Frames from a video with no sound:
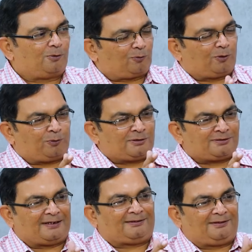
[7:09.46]
what
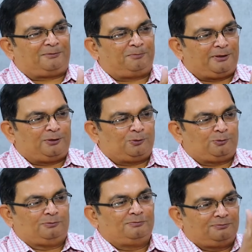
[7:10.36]
was that made
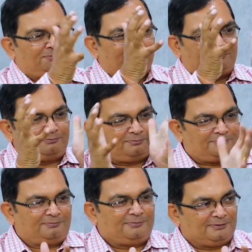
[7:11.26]
you,
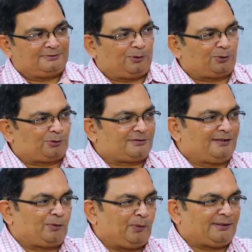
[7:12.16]
so to
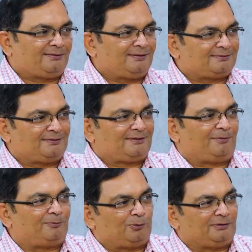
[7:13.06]
say, quit this and
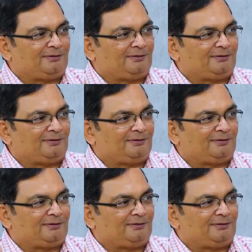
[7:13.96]
come over?